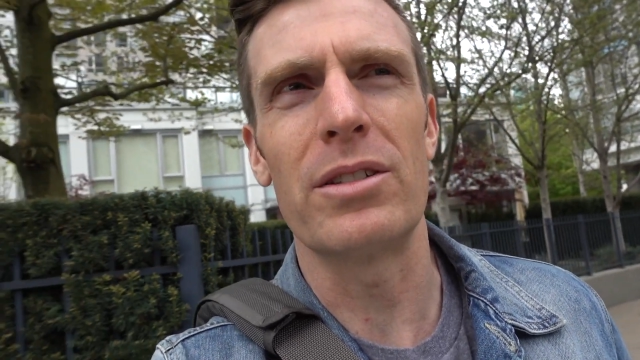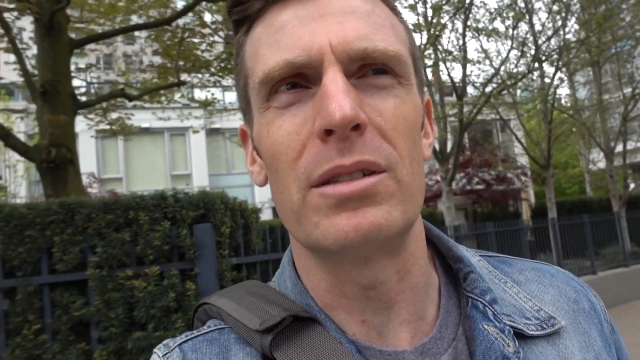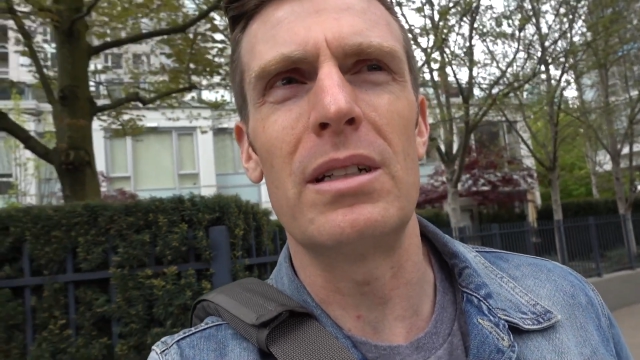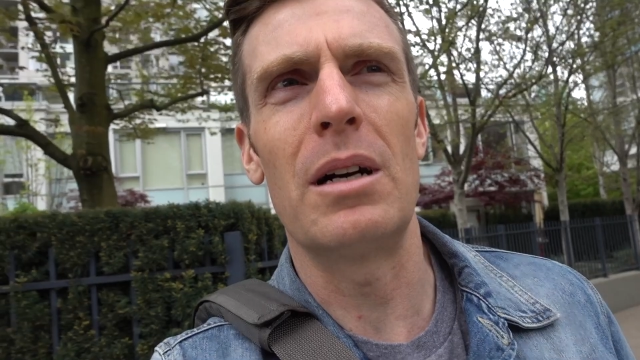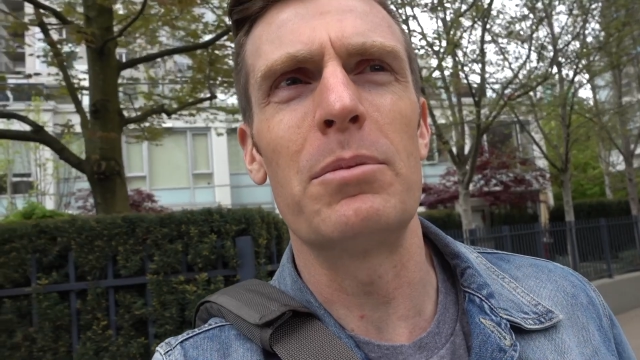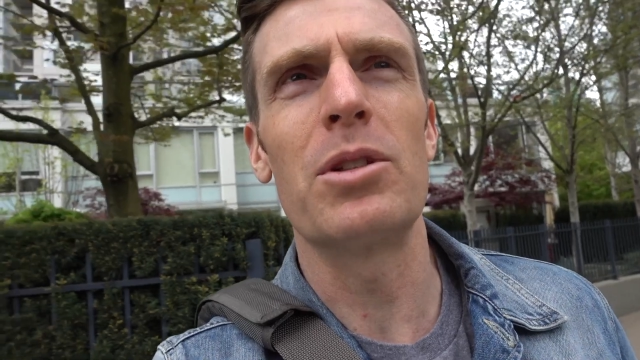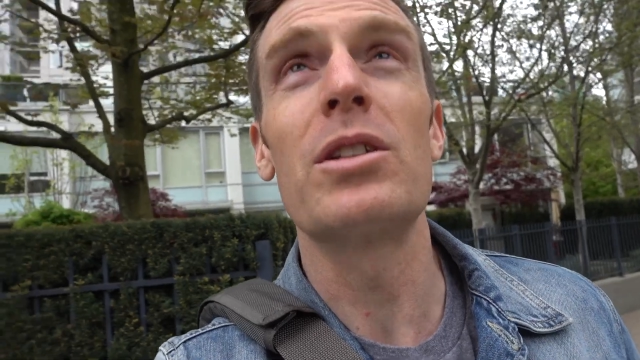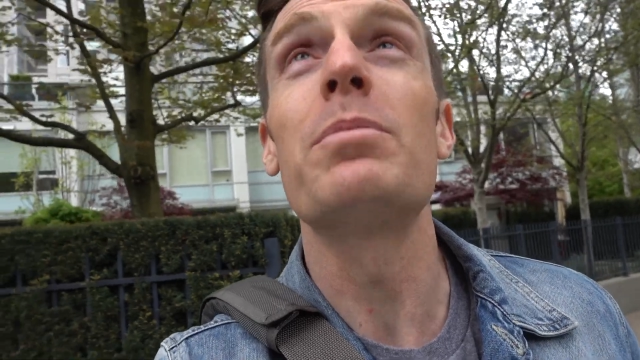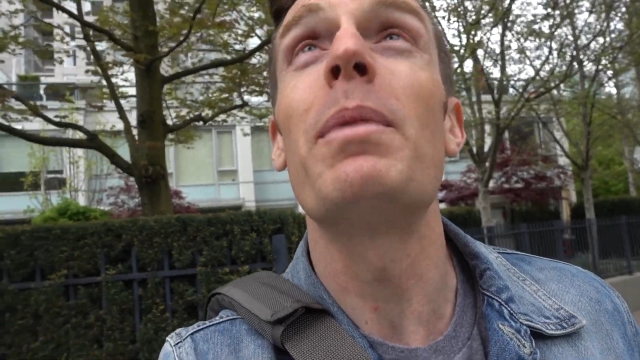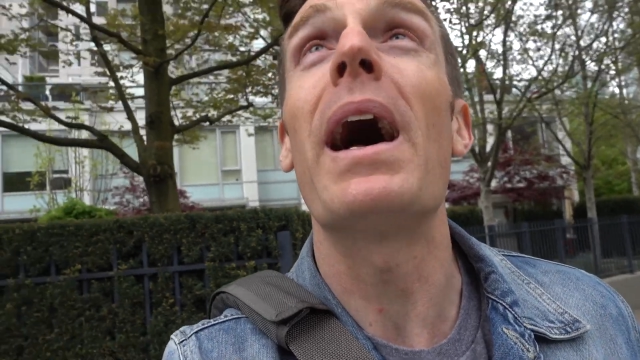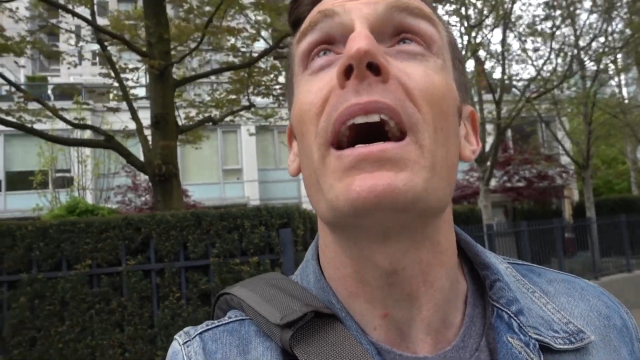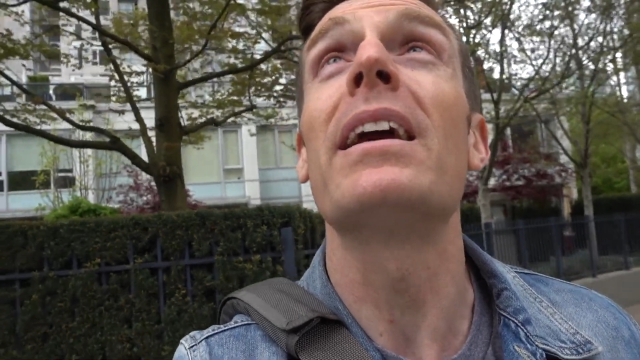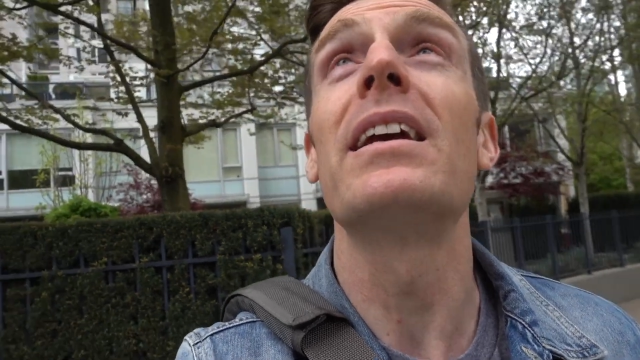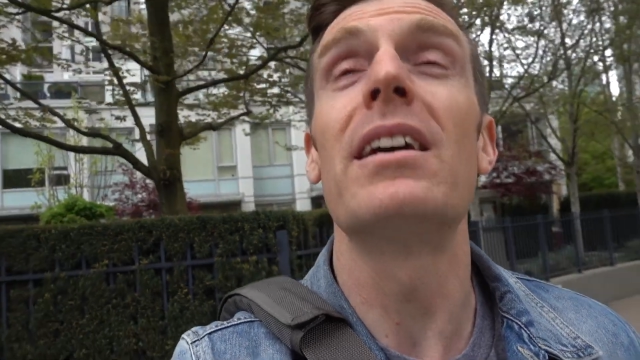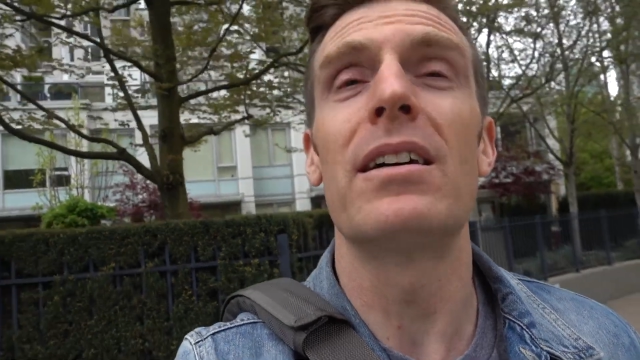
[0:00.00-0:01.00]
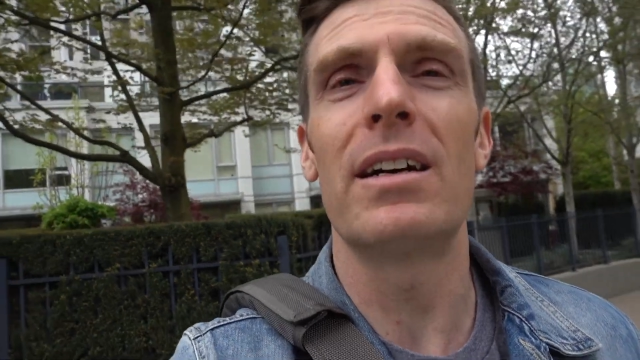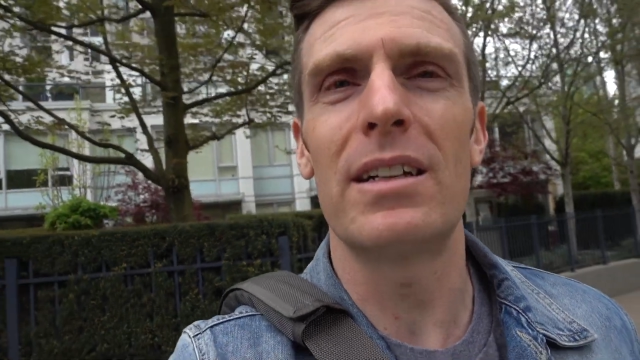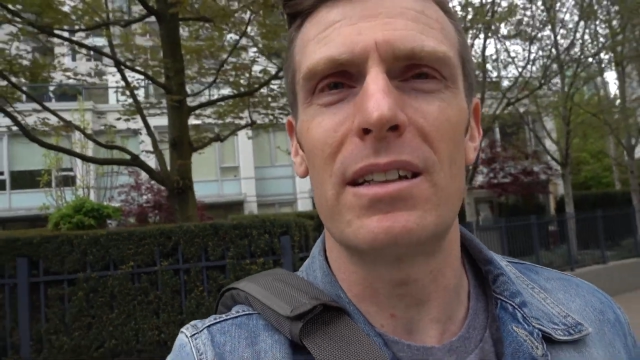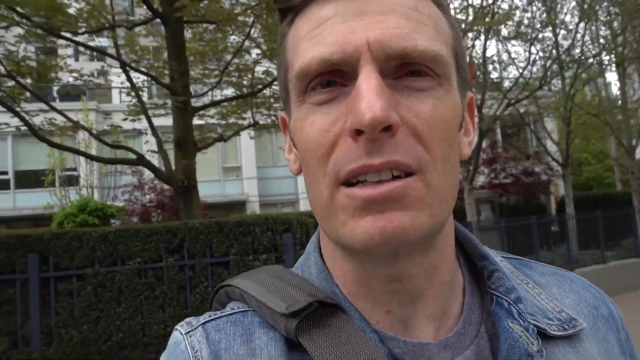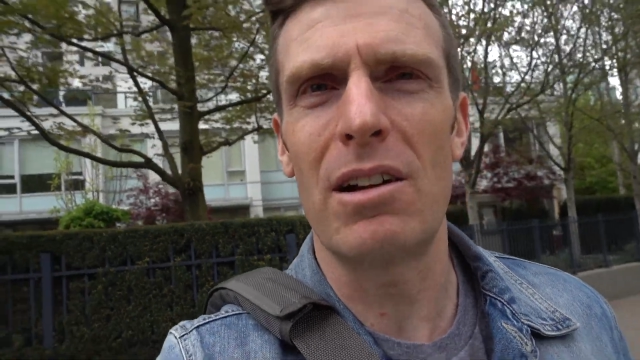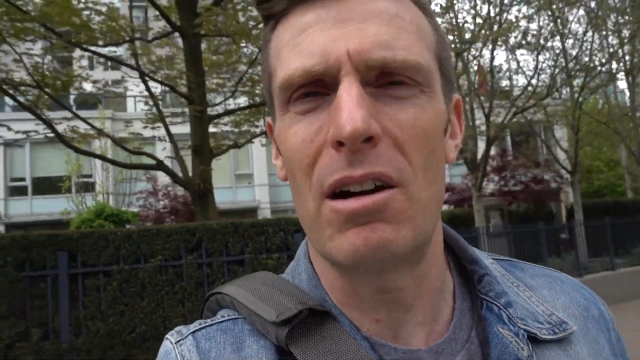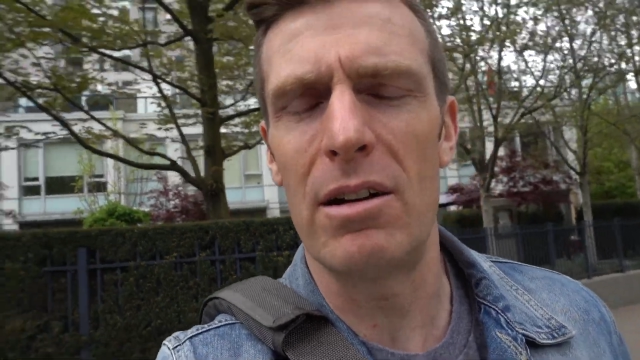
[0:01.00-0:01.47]
So now I'm just back here
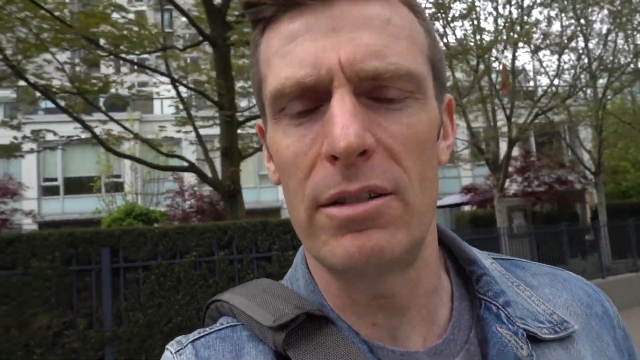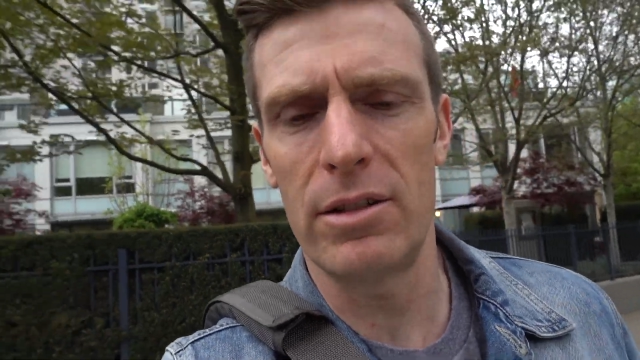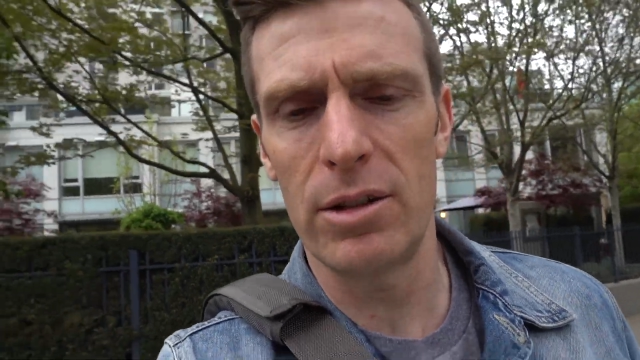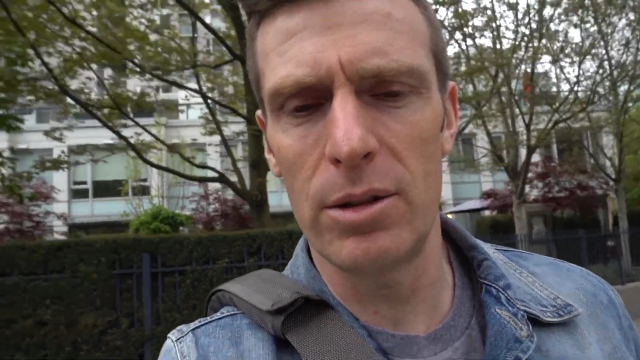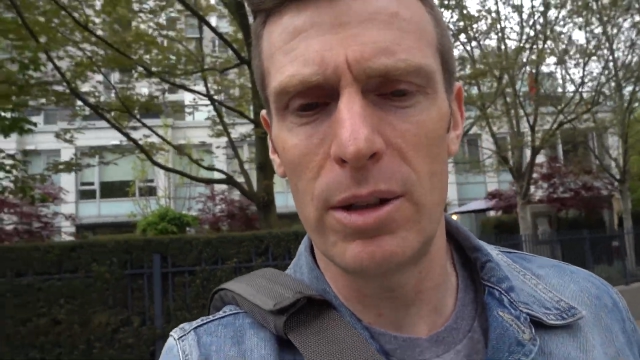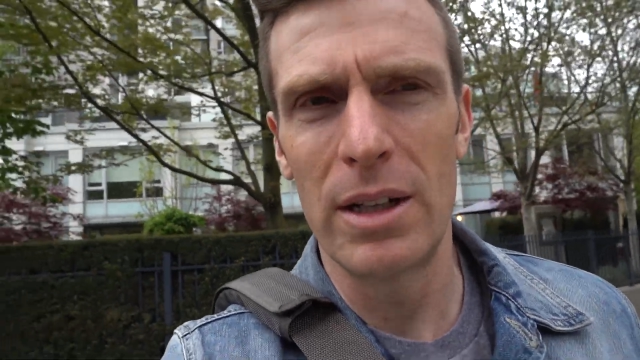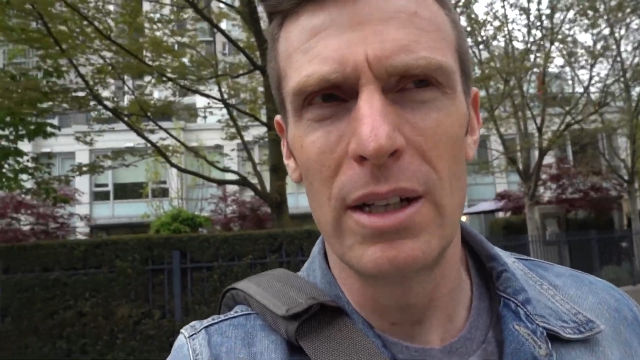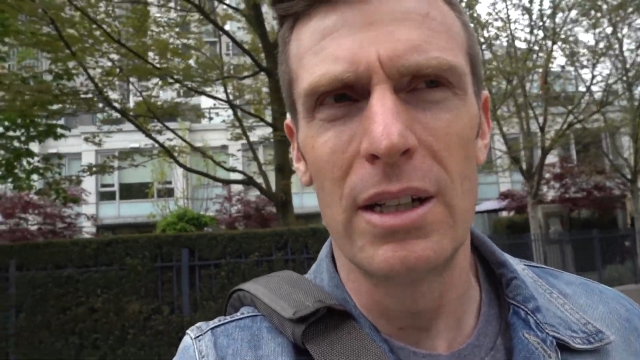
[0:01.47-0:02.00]
at the condo